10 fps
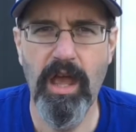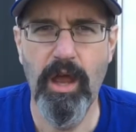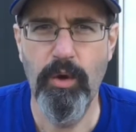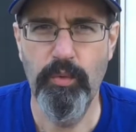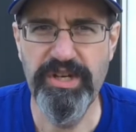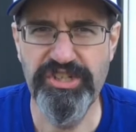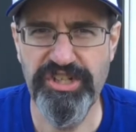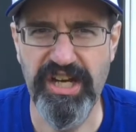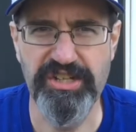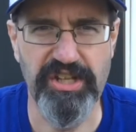Reach
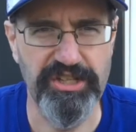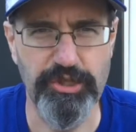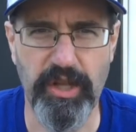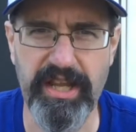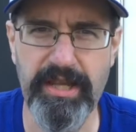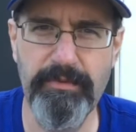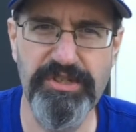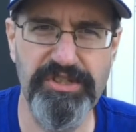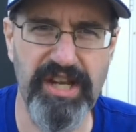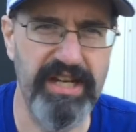changed that so that he was
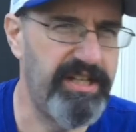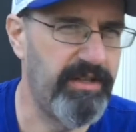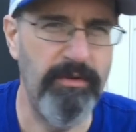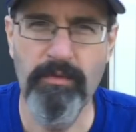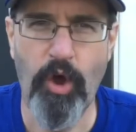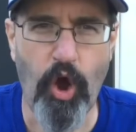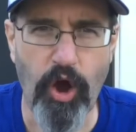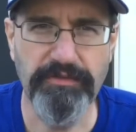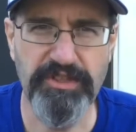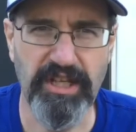standing off
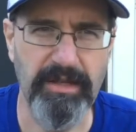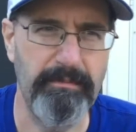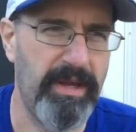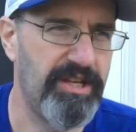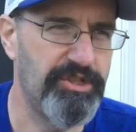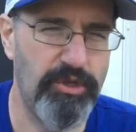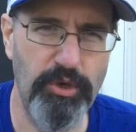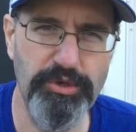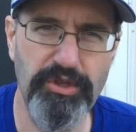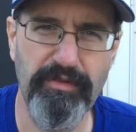second base, close
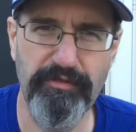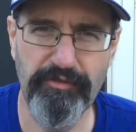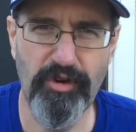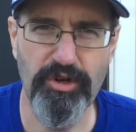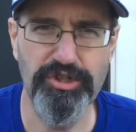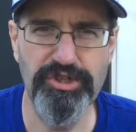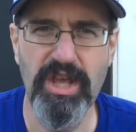to the first,